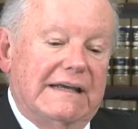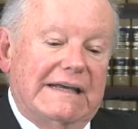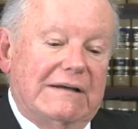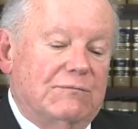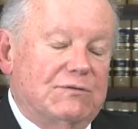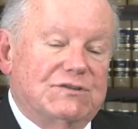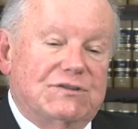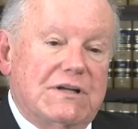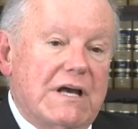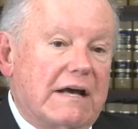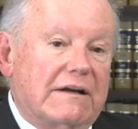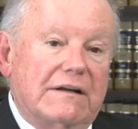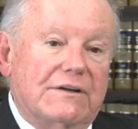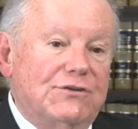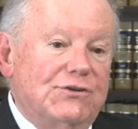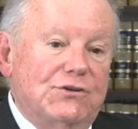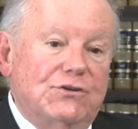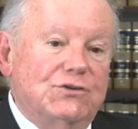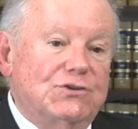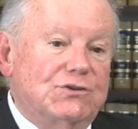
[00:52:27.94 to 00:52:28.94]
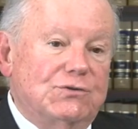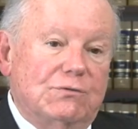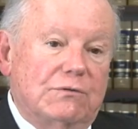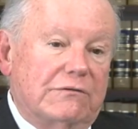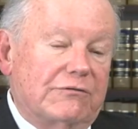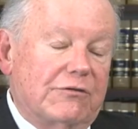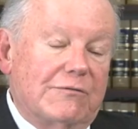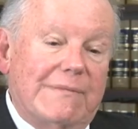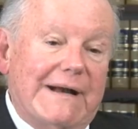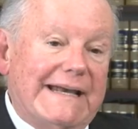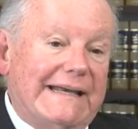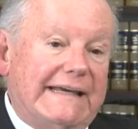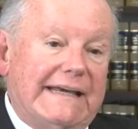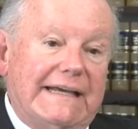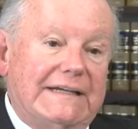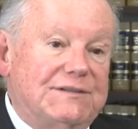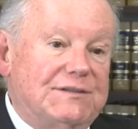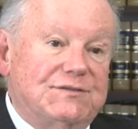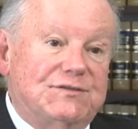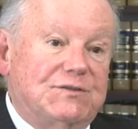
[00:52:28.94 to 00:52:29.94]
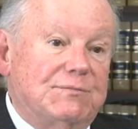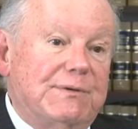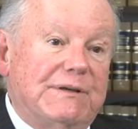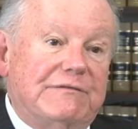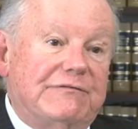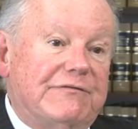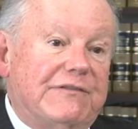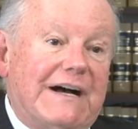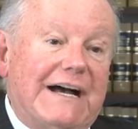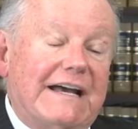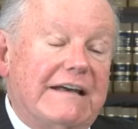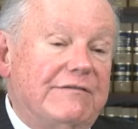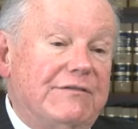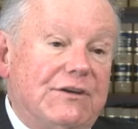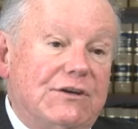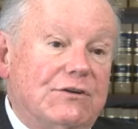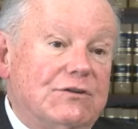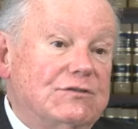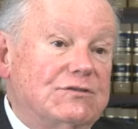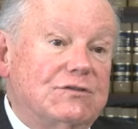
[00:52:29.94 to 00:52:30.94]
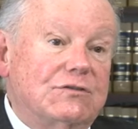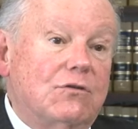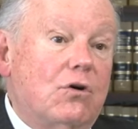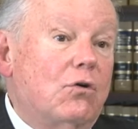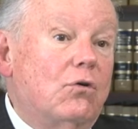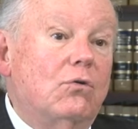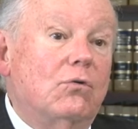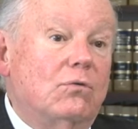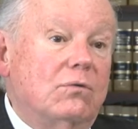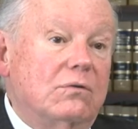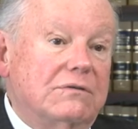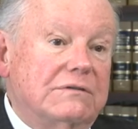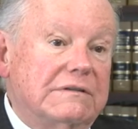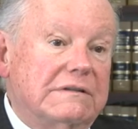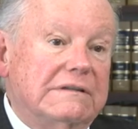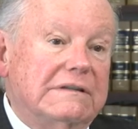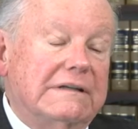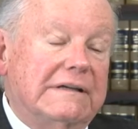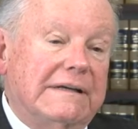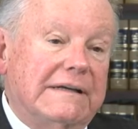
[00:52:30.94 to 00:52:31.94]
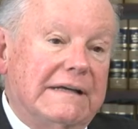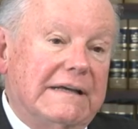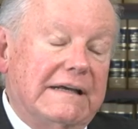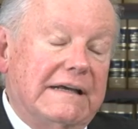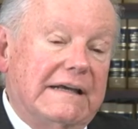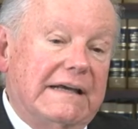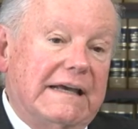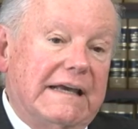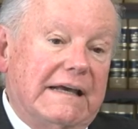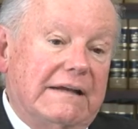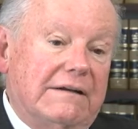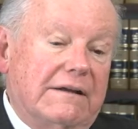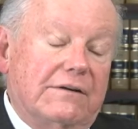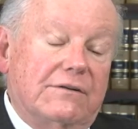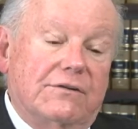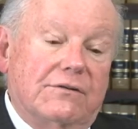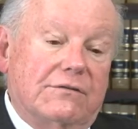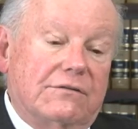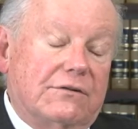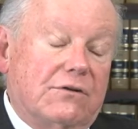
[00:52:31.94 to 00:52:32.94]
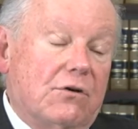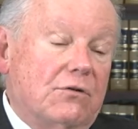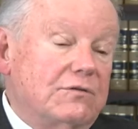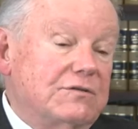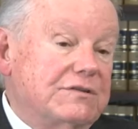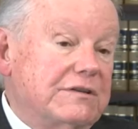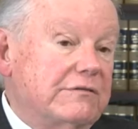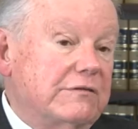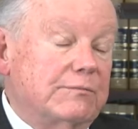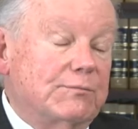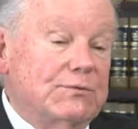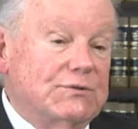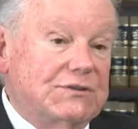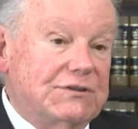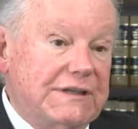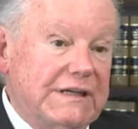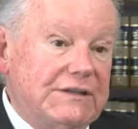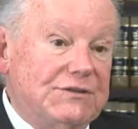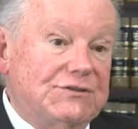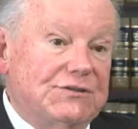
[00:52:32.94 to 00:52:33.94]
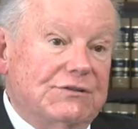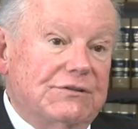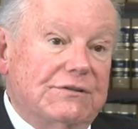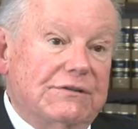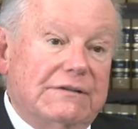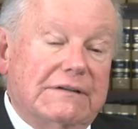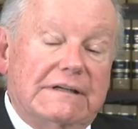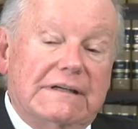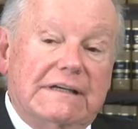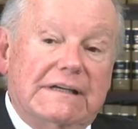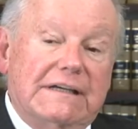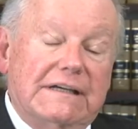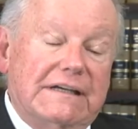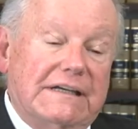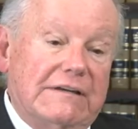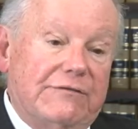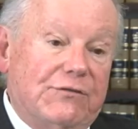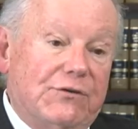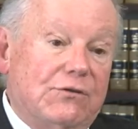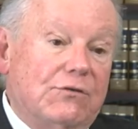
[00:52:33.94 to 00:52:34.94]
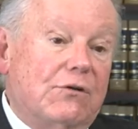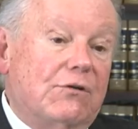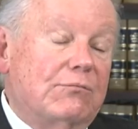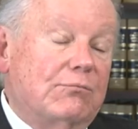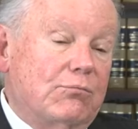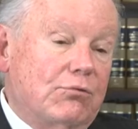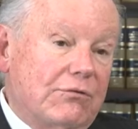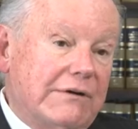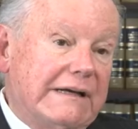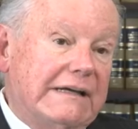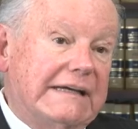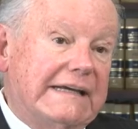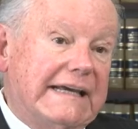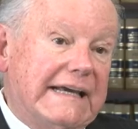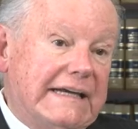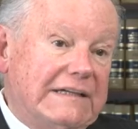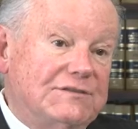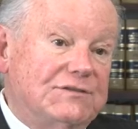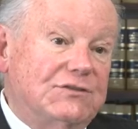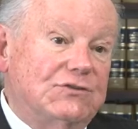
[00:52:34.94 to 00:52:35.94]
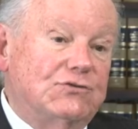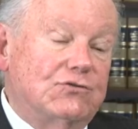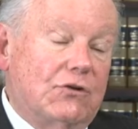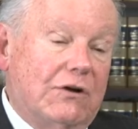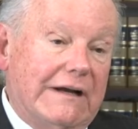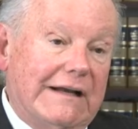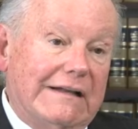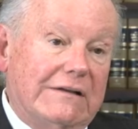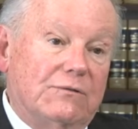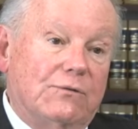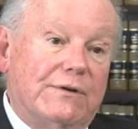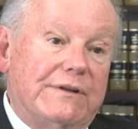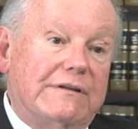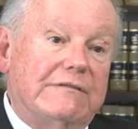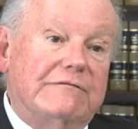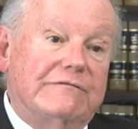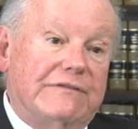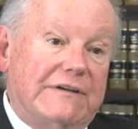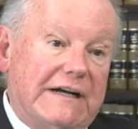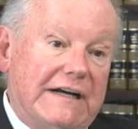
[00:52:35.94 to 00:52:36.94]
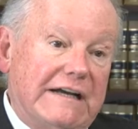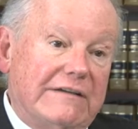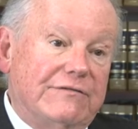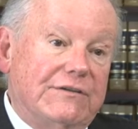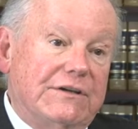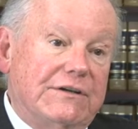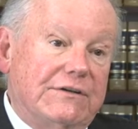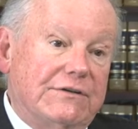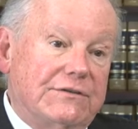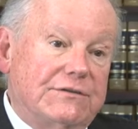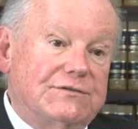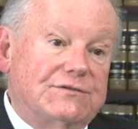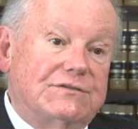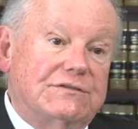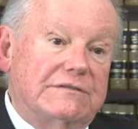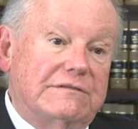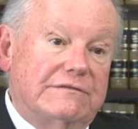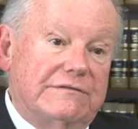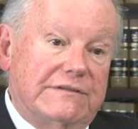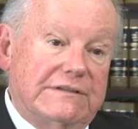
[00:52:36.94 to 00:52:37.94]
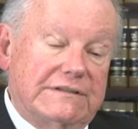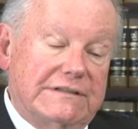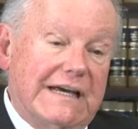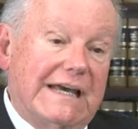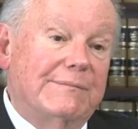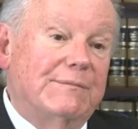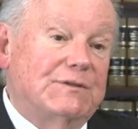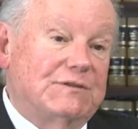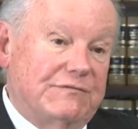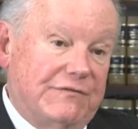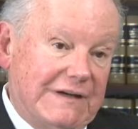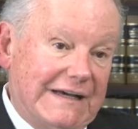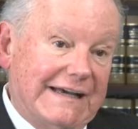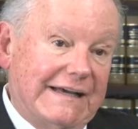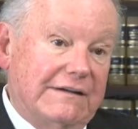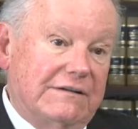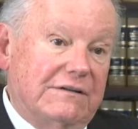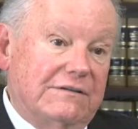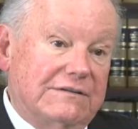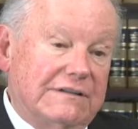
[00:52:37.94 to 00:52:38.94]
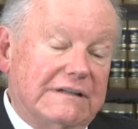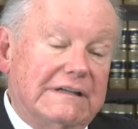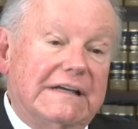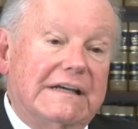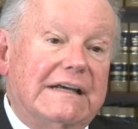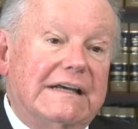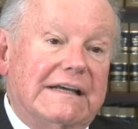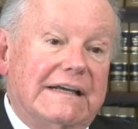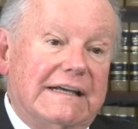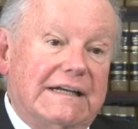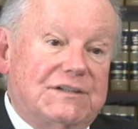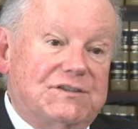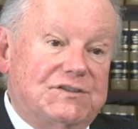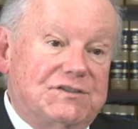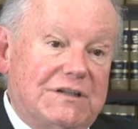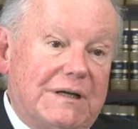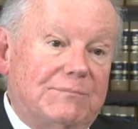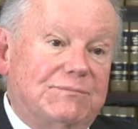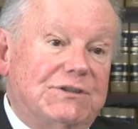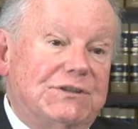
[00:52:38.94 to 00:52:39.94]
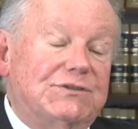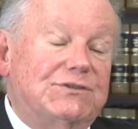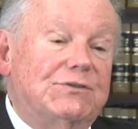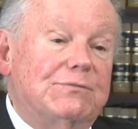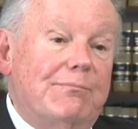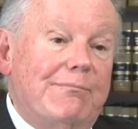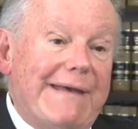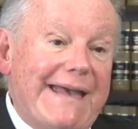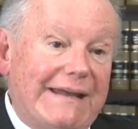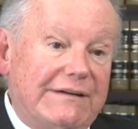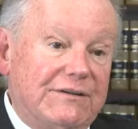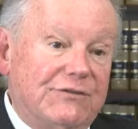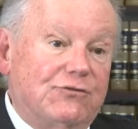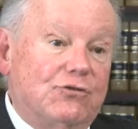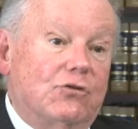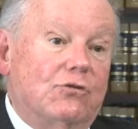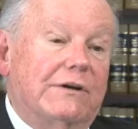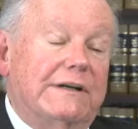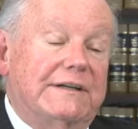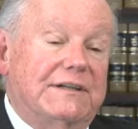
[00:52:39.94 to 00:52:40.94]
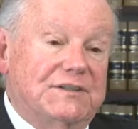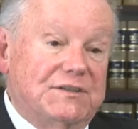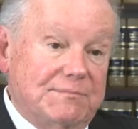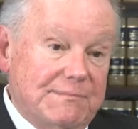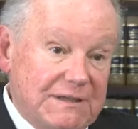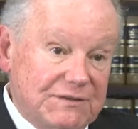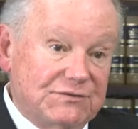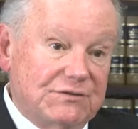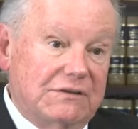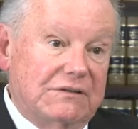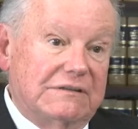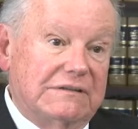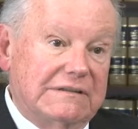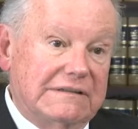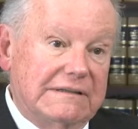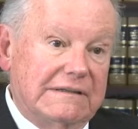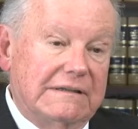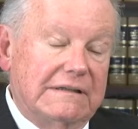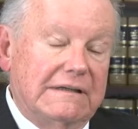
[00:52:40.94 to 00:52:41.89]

it was not unusual for my cases to be five years old. And under Code of Civil Procedure, if you don't bring a case to trial within five years of the time it's filed, it's subject to mandatory dismissal.